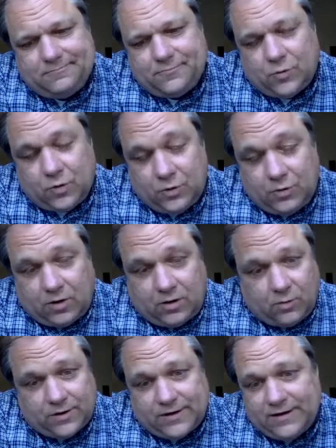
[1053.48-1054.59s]
or who are
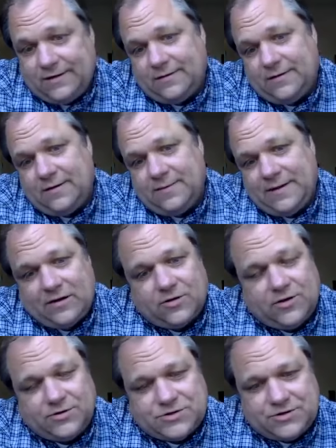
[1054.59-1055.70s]
working in
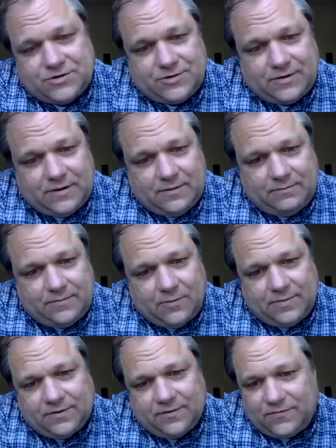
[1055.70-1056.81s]
agriculture and
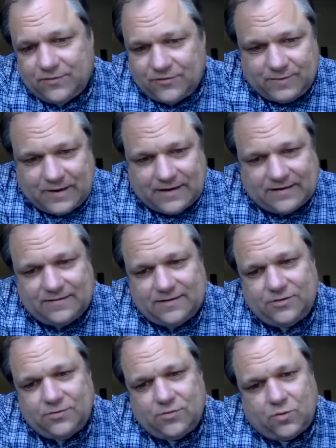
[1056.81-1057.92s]
helping the food supply
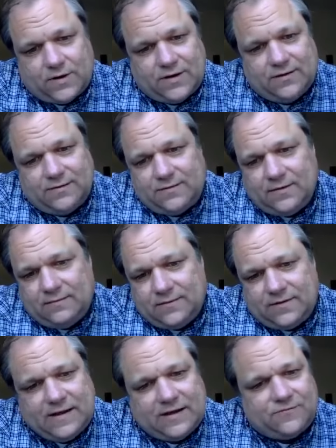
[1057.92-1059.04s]
continue, who are working in the
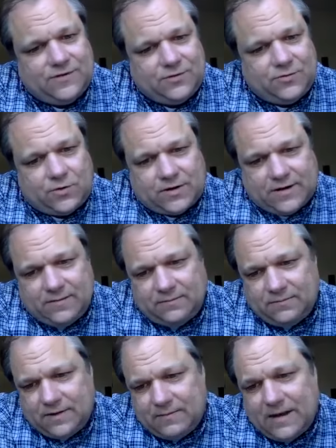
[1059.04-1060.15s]
tech field, working
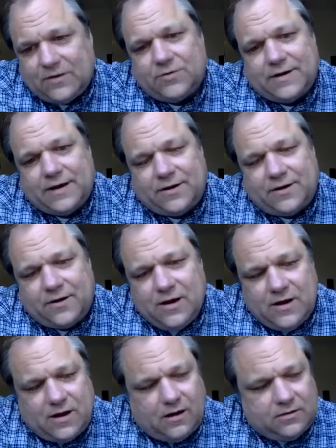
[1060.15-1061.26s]
in medical care,
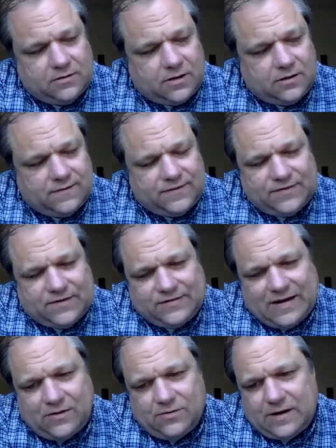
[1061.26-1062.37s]
all of these things.
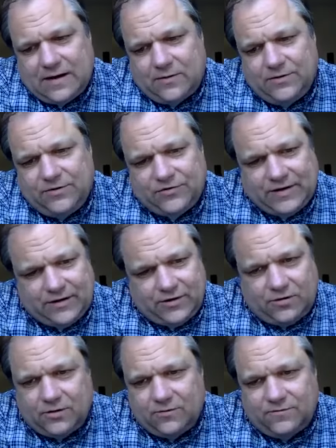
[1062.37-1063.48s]
How are you seeing
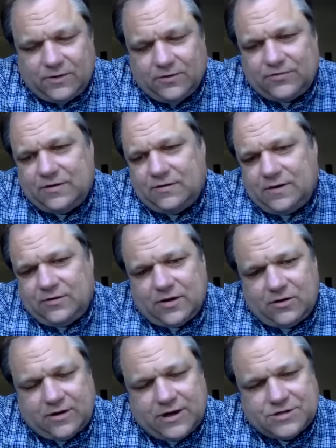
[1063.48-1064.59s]
your own folks in your
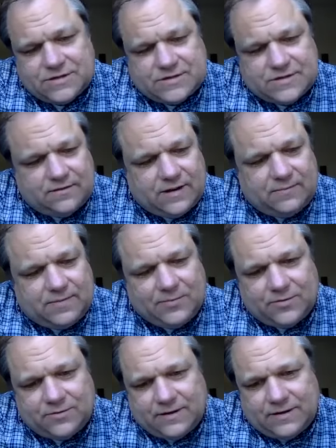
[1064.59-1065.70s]
congregations and
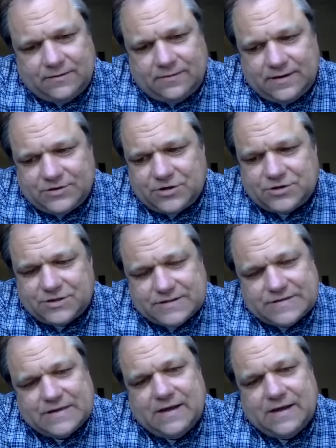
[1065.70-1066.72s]
people in churches